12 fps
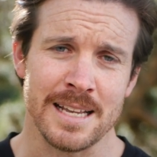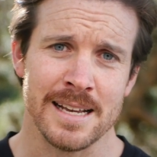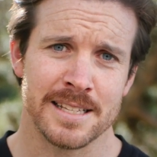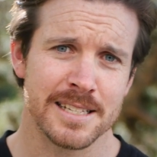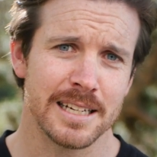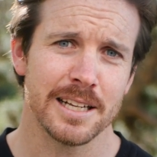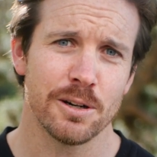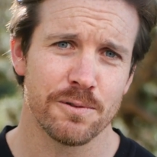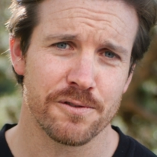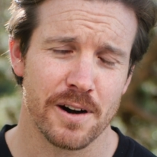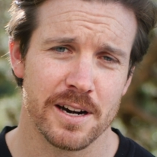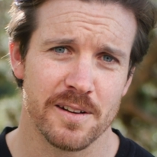It's a little
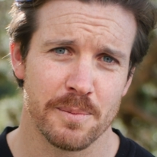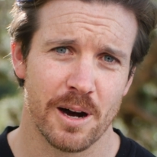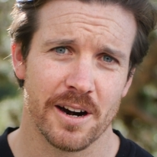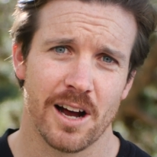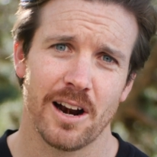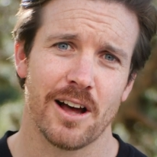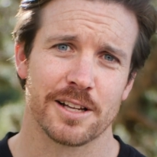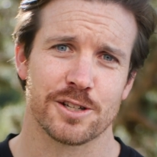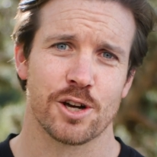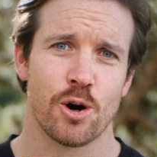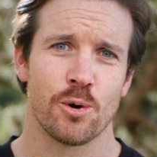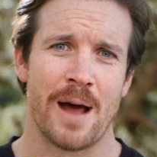friend of mine I like to
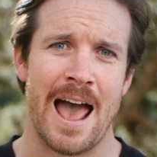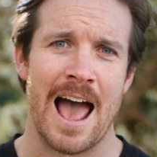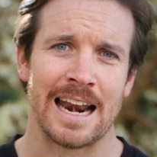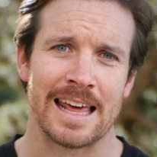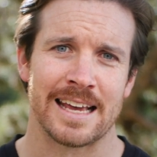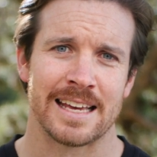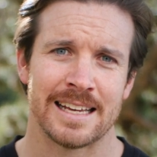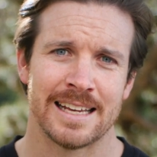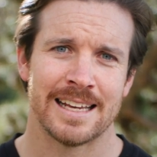call A.L.E.C.